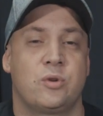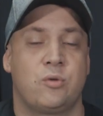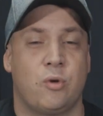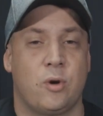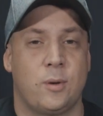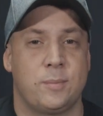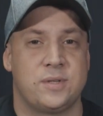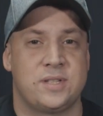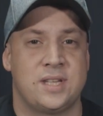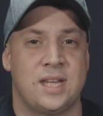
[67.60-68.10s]

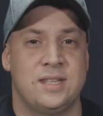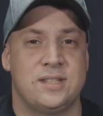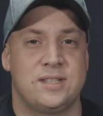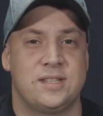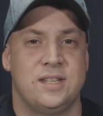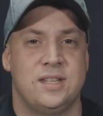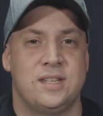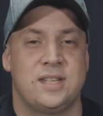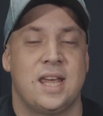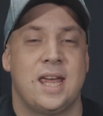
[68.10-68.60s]
crop
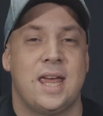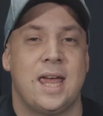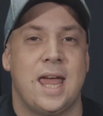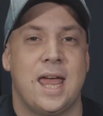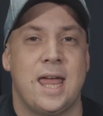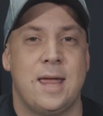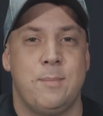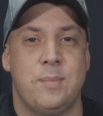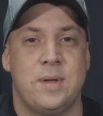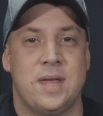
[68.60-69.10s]
sensored
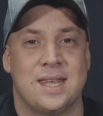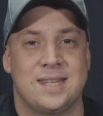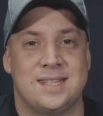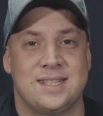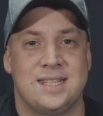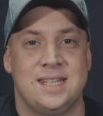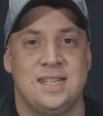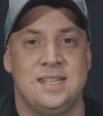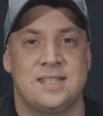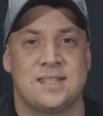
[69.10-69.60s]

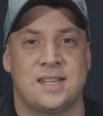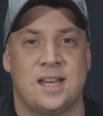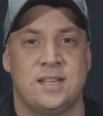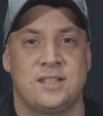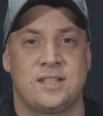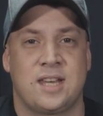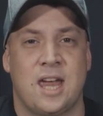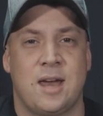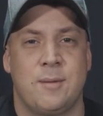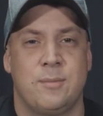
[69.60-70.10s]
APS-C
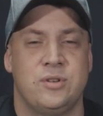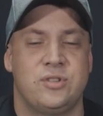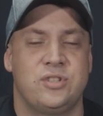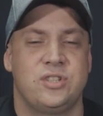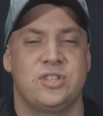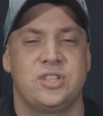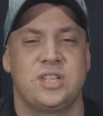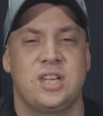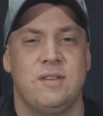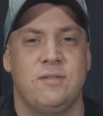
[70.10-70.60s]
size cameras,
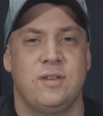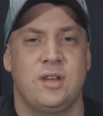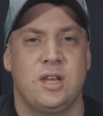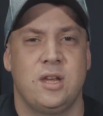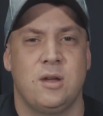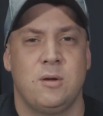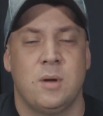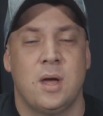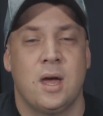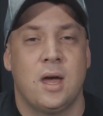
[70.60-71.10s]
just giving
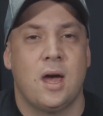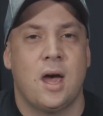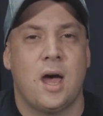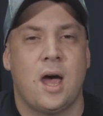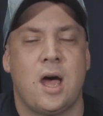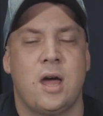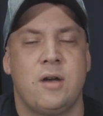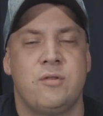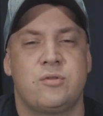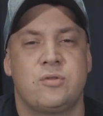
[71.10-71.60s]
you
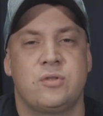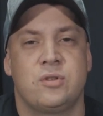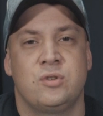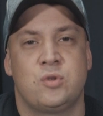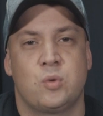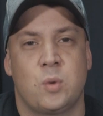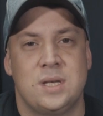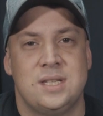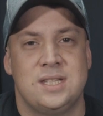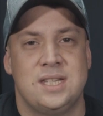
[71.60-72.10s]

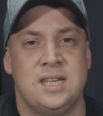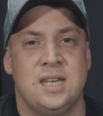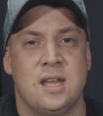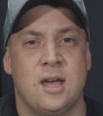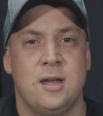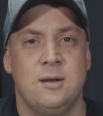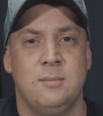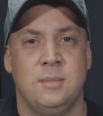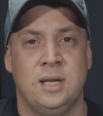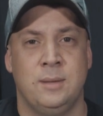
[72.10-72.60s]

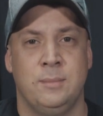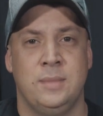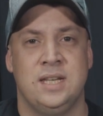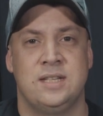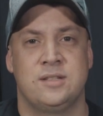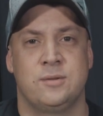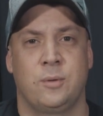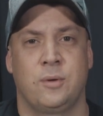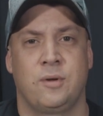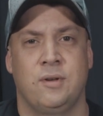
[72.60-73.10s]

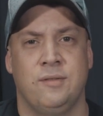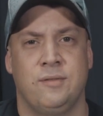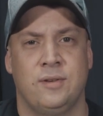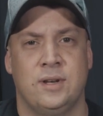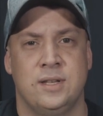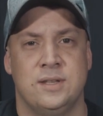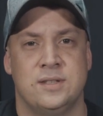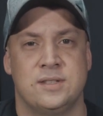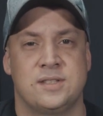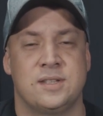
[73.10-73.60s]
129mm
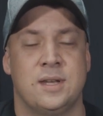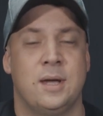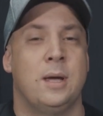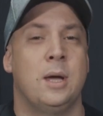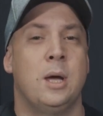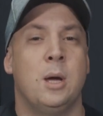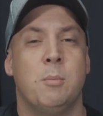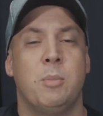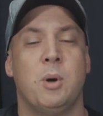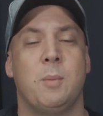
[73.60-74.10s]
equivalents.
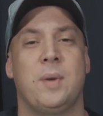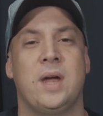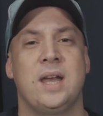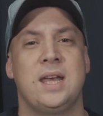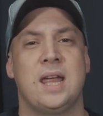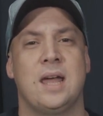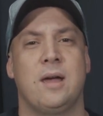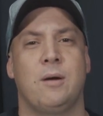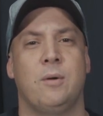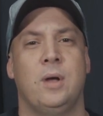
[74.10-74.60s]
But by
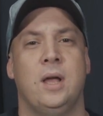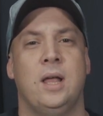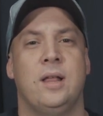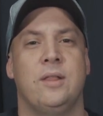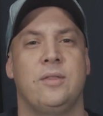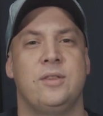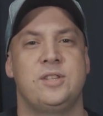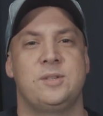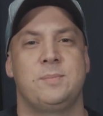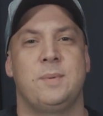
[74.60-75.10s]
now,
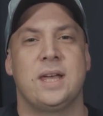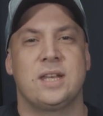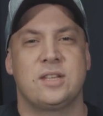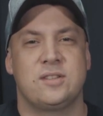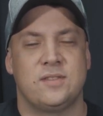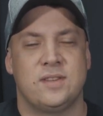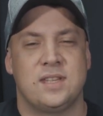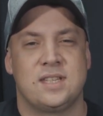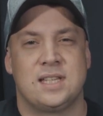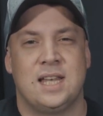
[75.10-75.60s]
the
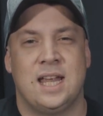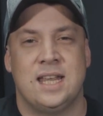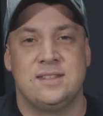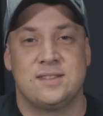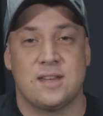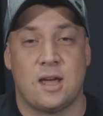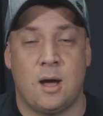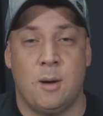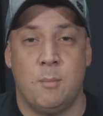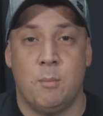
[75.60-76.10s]
specs for this
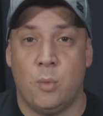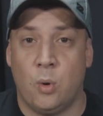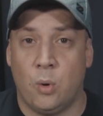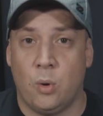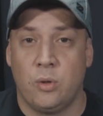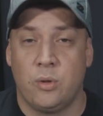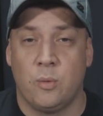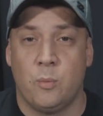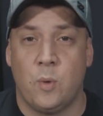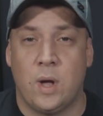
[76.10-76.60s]
lens are
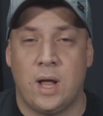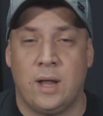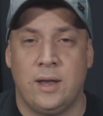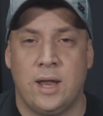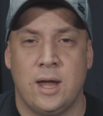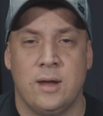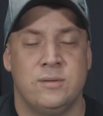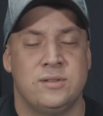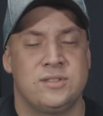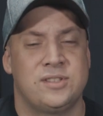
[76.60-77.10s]
more than well
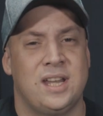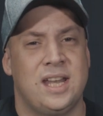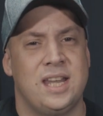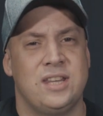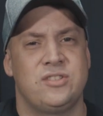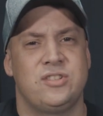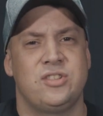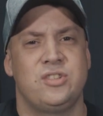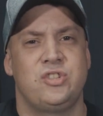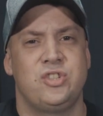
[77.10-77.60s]
known, so
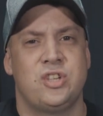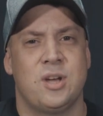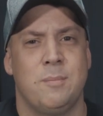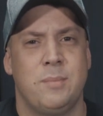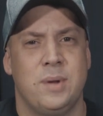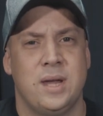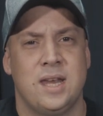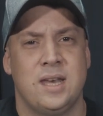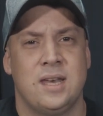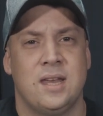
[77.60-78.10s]
let's just
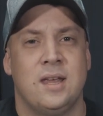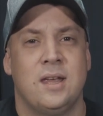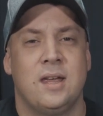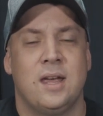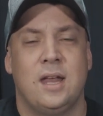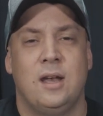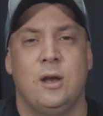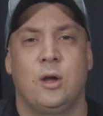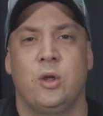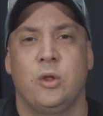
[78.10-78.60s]
jump in
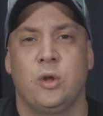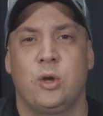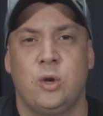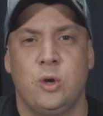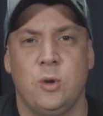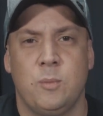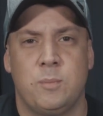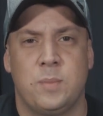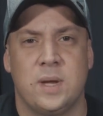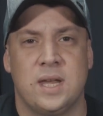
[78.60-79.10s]
and look at the
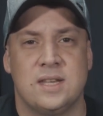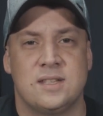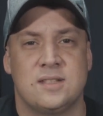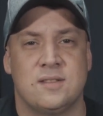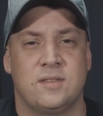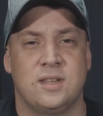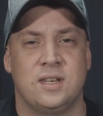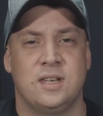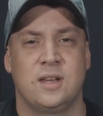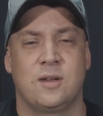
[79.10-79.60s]
good bits
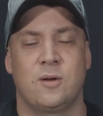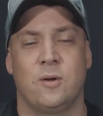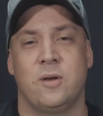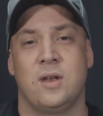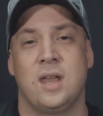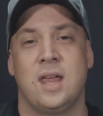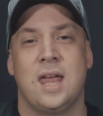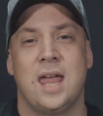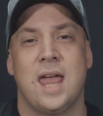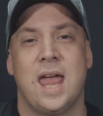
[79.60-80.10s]
of the
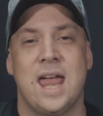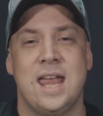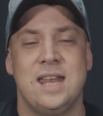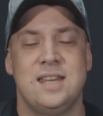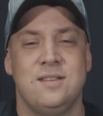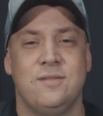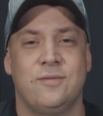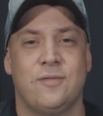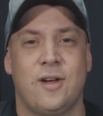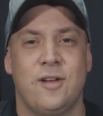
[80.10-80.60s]
Nikon
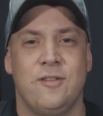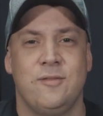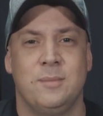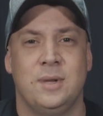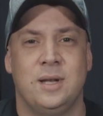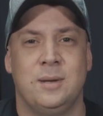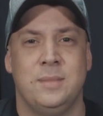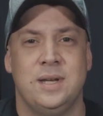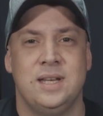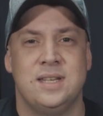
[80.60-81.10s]

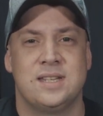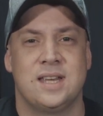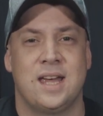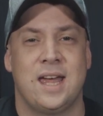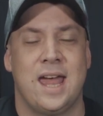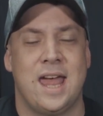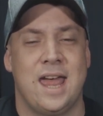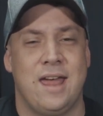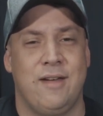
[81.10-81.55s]
85mm